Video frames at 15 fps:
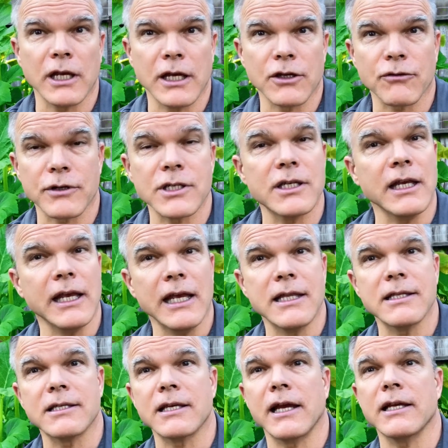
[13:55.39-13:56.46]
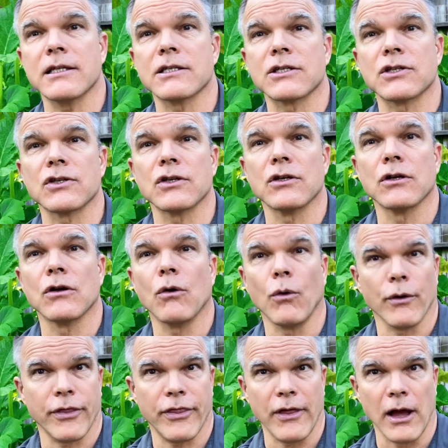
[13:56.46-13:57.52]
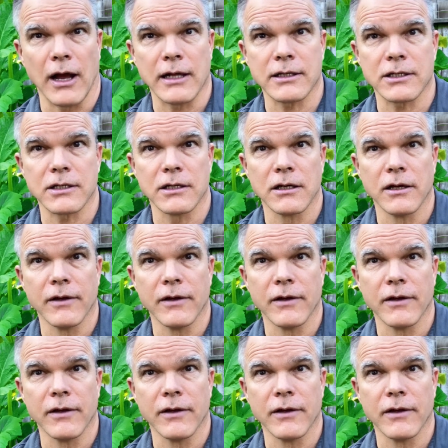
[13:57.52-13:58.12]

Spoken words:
interesting insights or thoughts